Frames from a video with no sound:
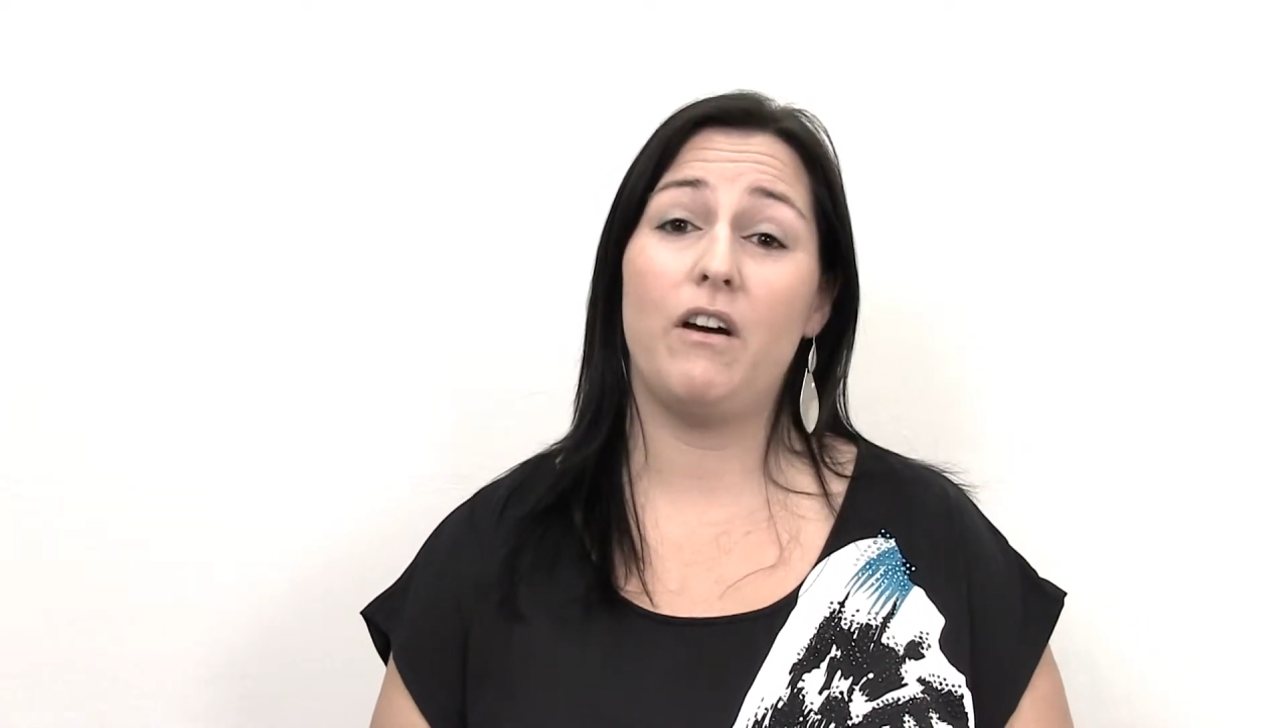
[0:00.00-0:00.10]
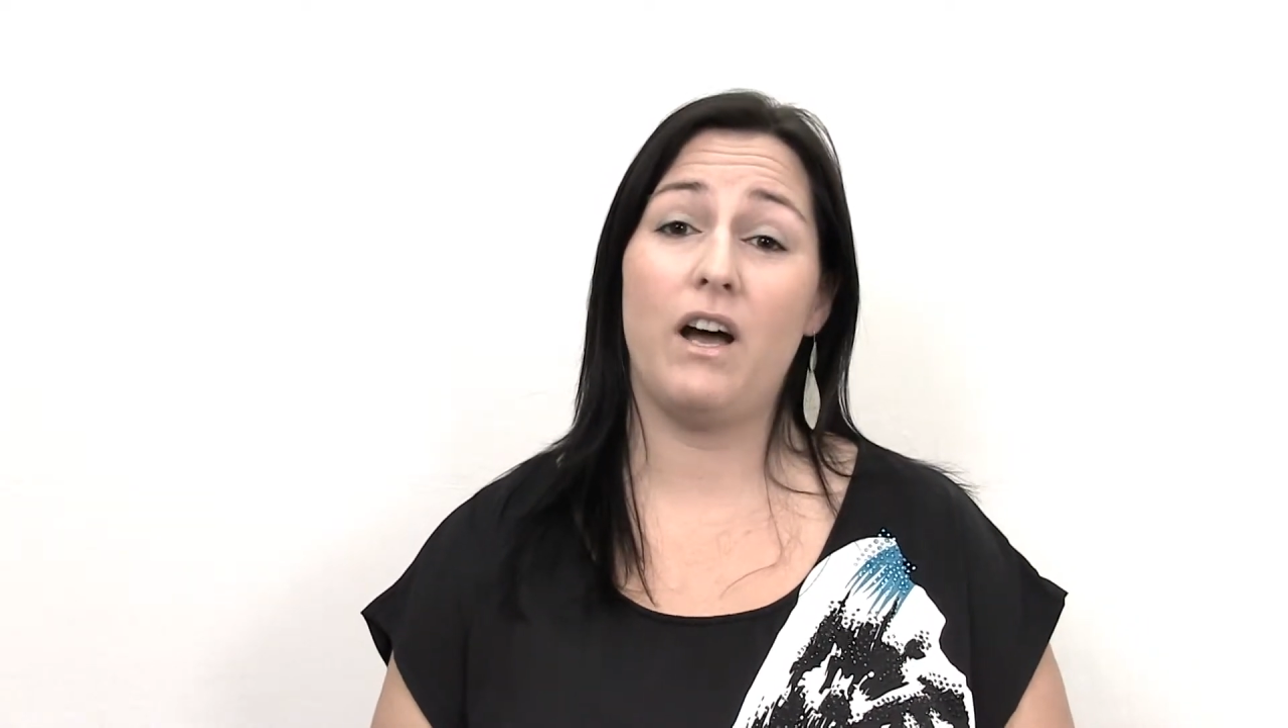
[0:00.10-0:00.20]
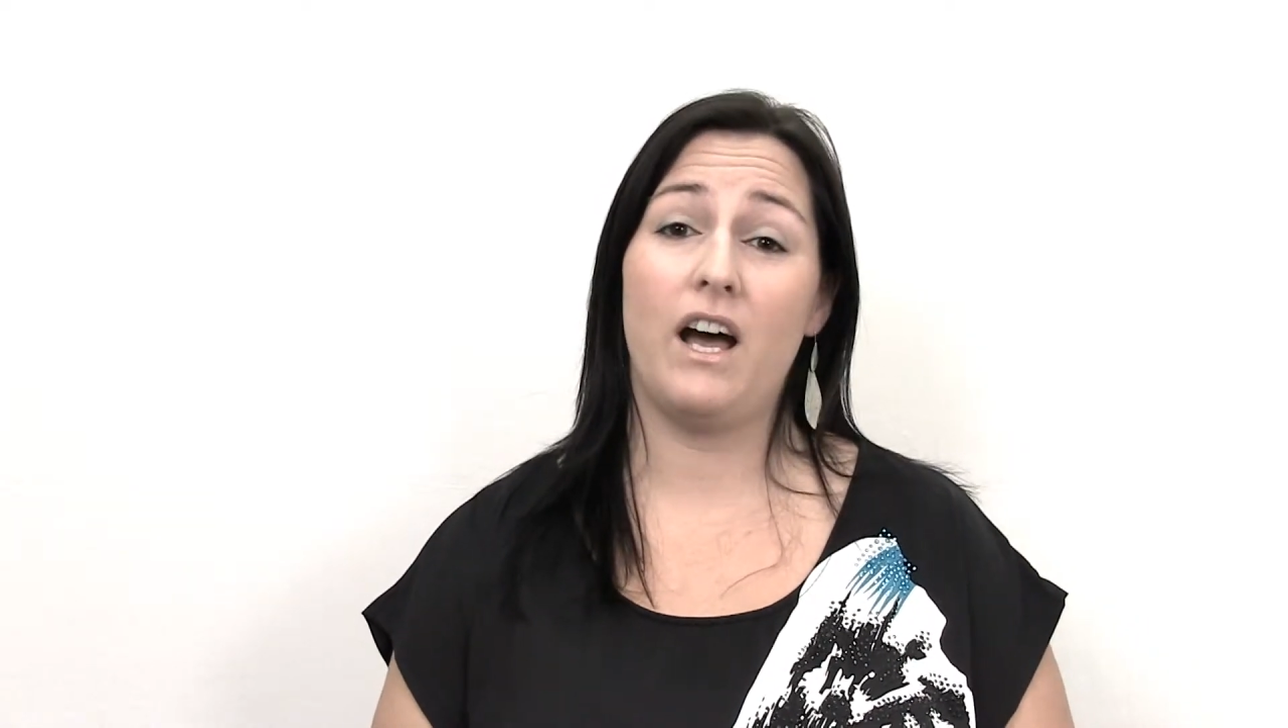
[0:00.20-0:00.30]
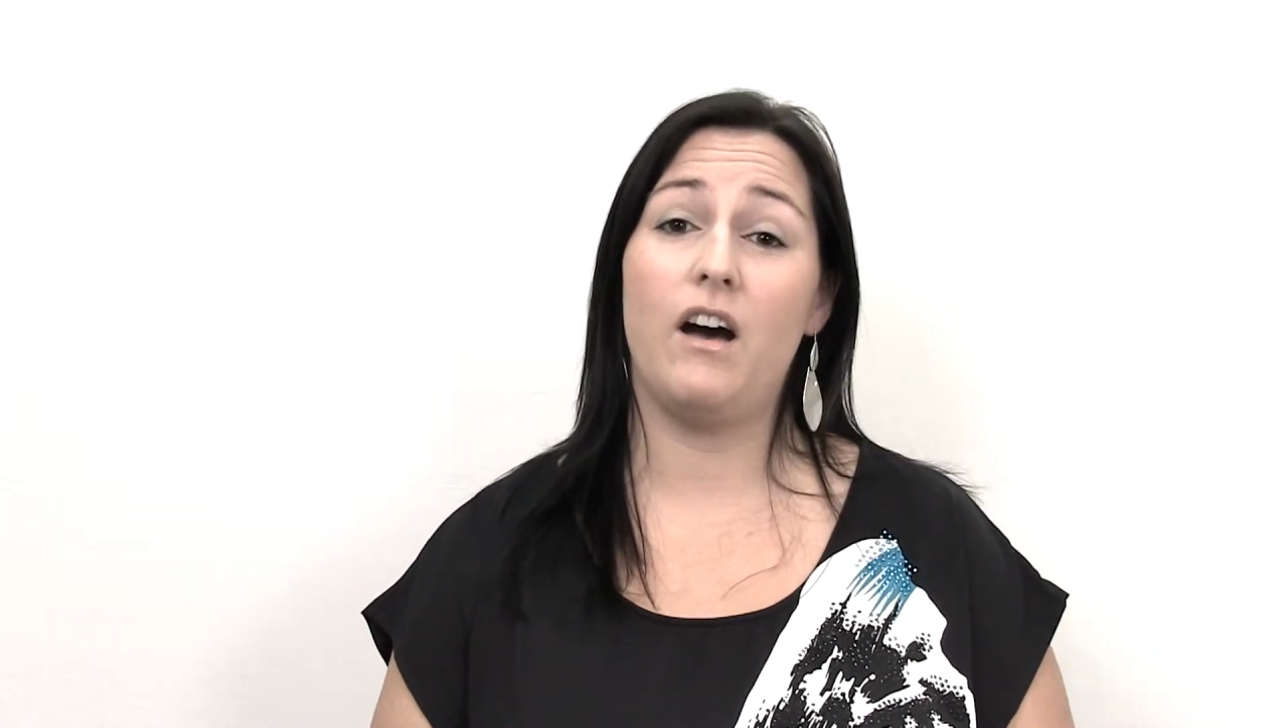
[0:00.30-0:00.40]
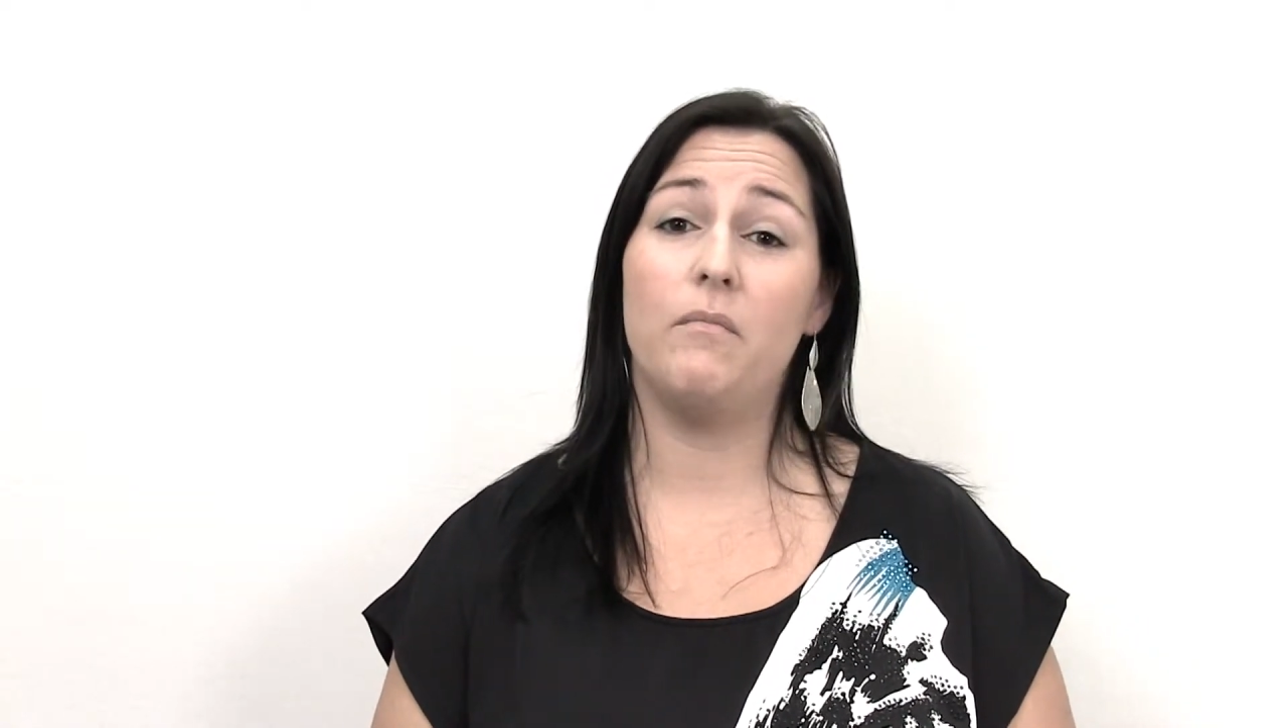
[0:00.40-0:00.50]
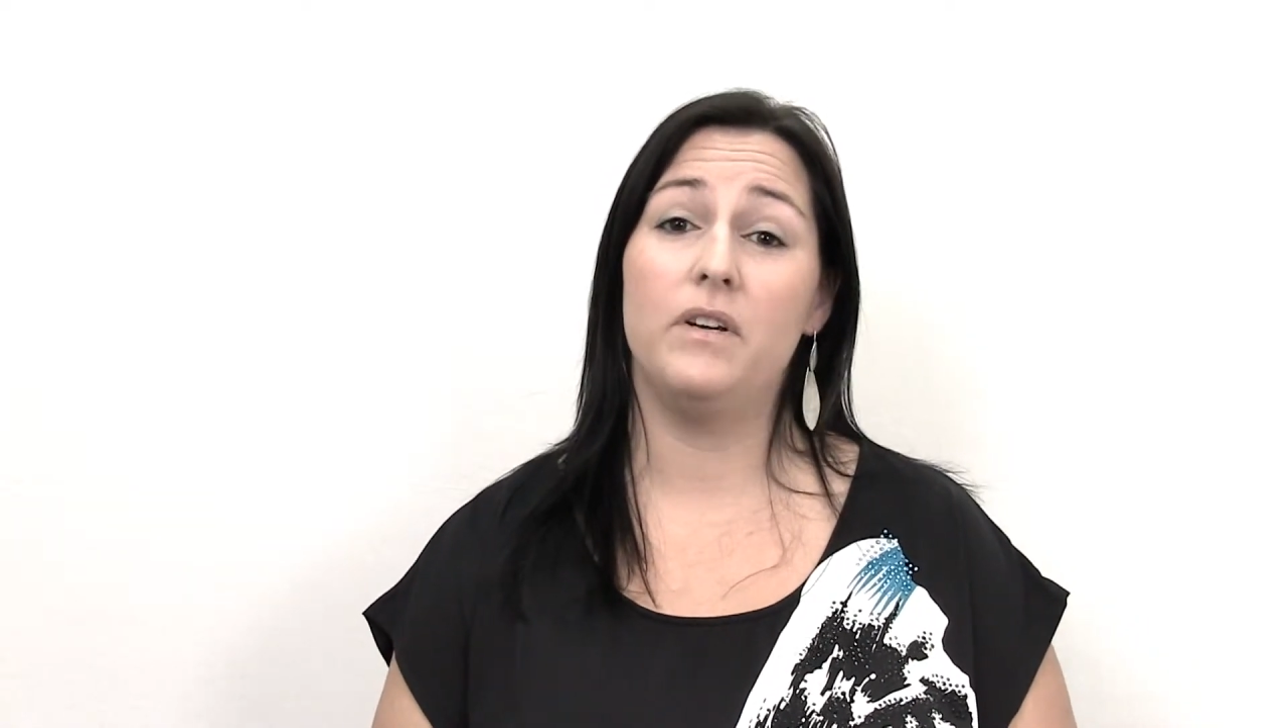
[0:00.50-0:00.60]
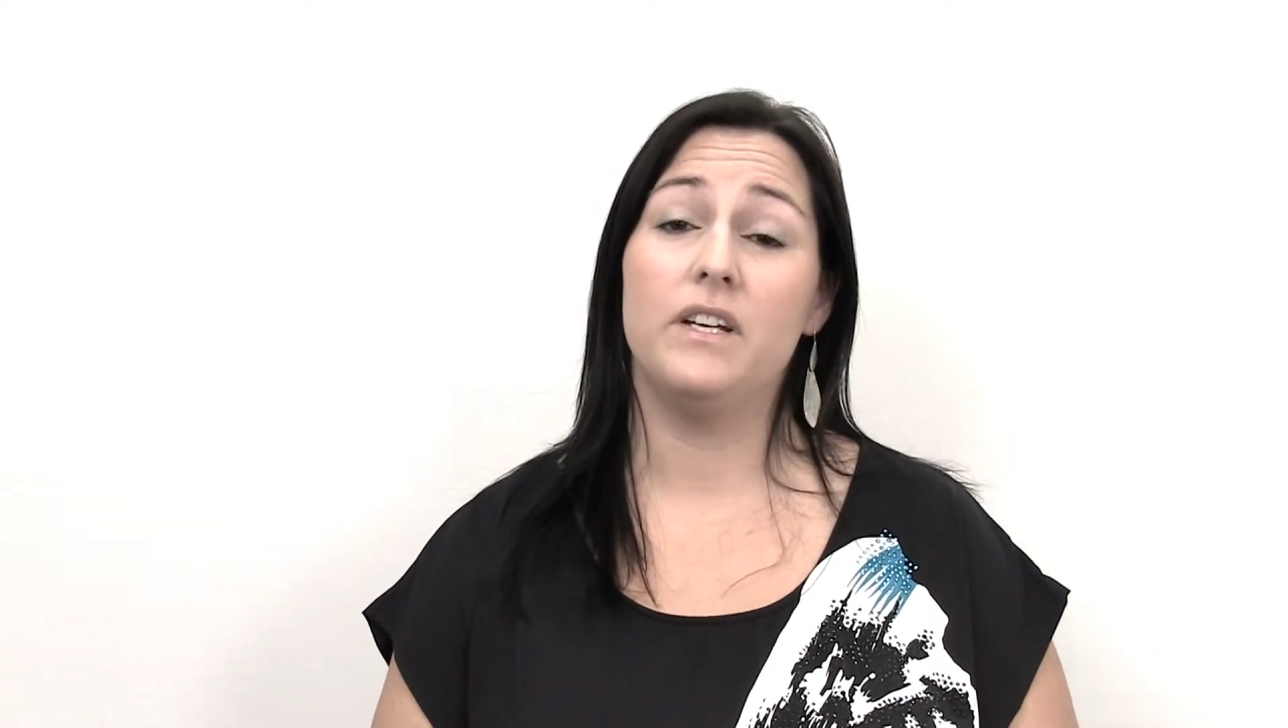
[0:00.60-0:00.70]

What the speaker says: Hub